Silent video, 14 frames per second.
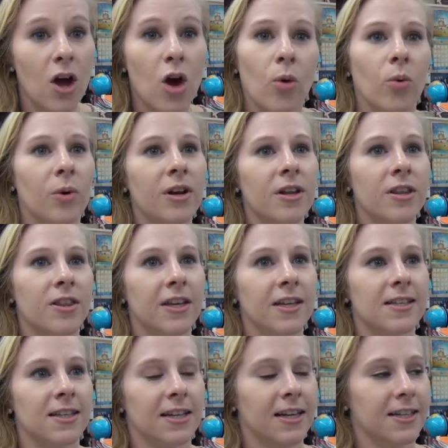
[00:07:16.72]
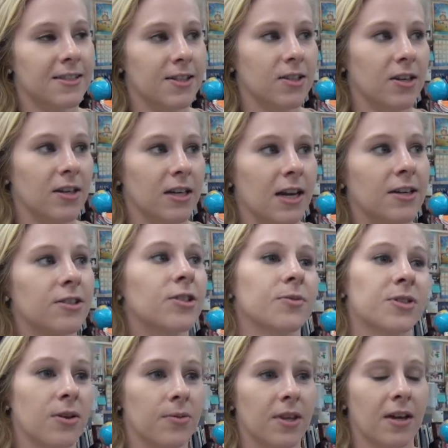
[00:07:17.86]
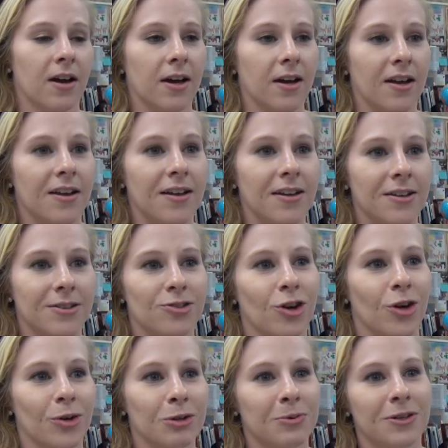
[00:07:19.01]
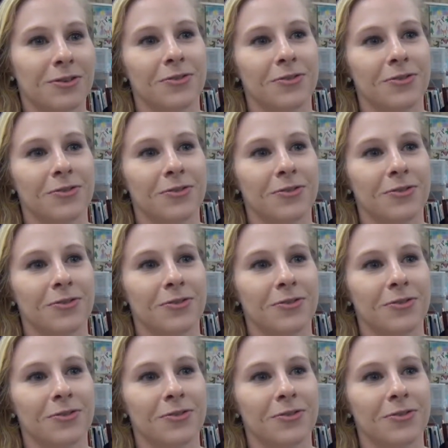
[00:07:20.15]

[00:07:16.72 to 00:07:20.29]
Well, one of the things I get asked a lot, and actually it was something I struggled with